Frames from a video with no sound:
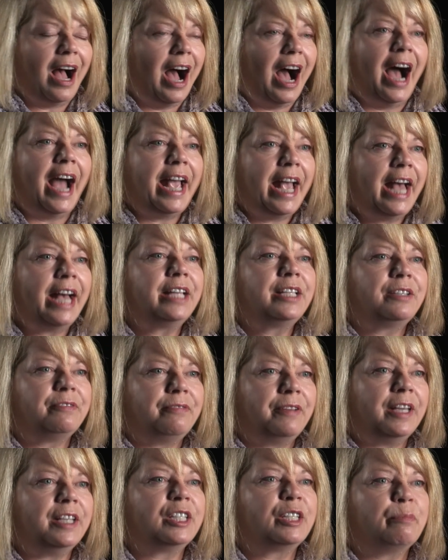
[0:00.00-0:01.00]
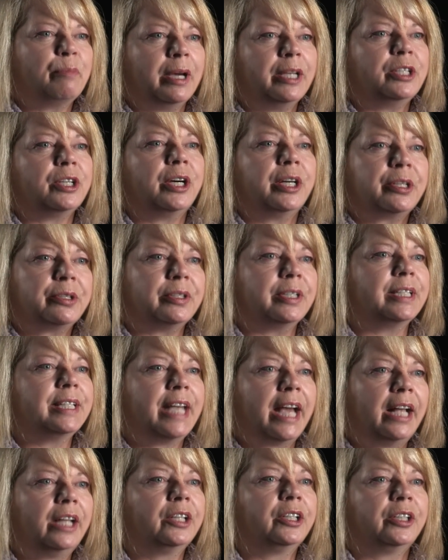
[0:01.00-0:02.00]
I had to face my daughter and
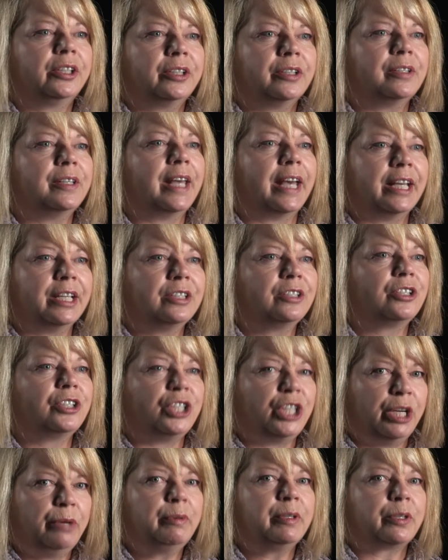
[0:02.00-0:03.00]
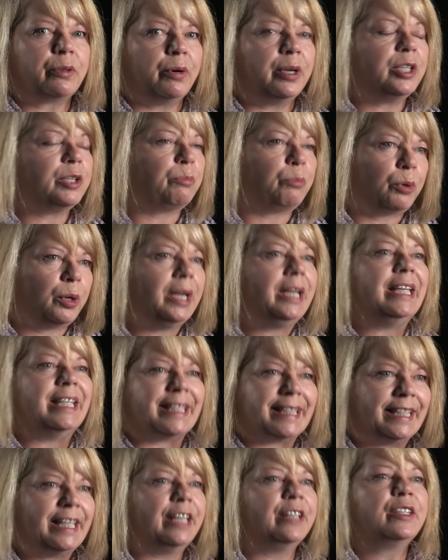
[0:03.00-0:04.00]
tell her that she was going to
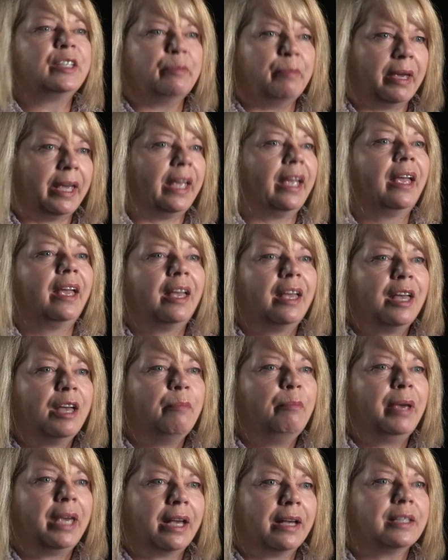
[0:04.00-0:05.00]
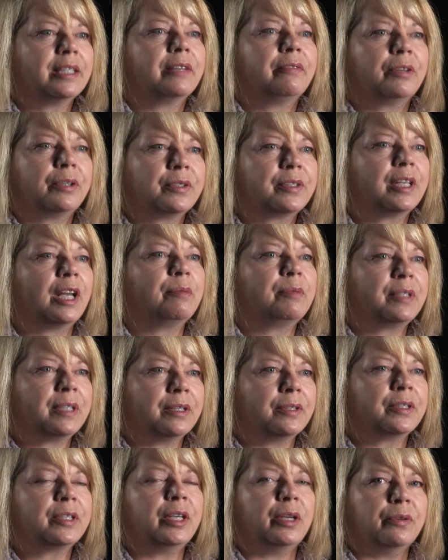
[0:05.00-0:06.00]
predecease me because of her
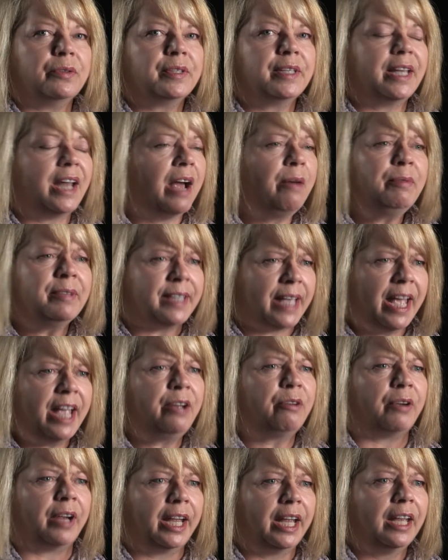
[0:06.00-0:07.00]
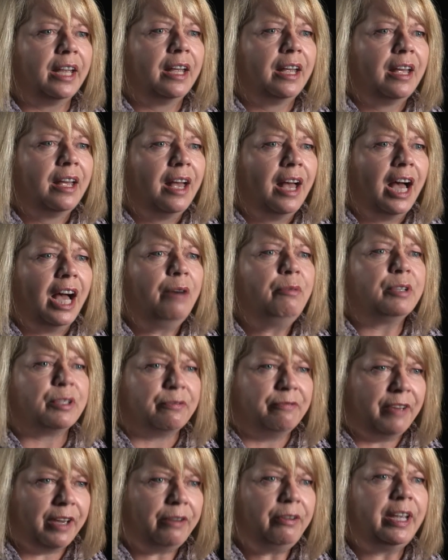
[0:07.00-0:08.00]
substance use, and I was angry. I
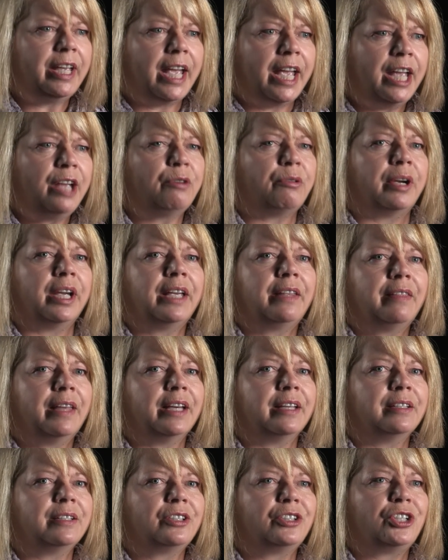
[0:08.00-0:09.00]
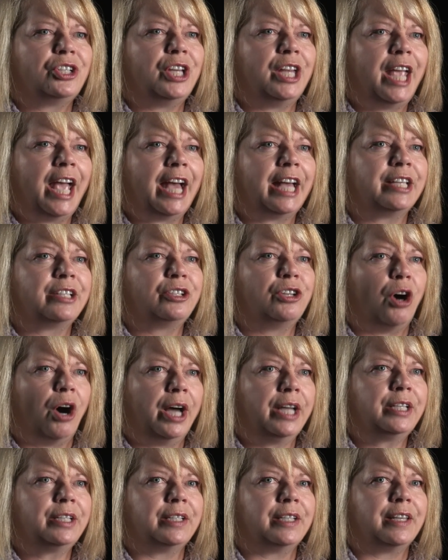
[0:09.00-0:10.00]
was very angry that she had
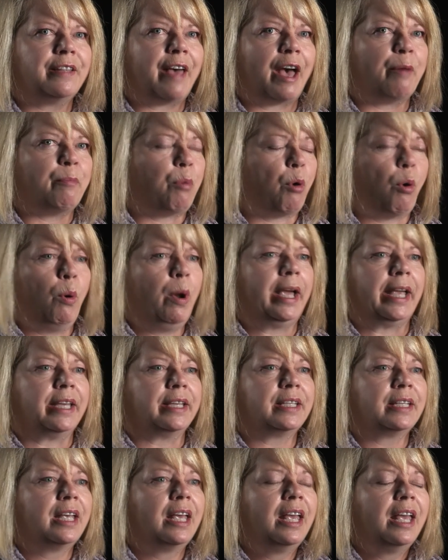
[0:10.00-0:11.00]
gotten to that point.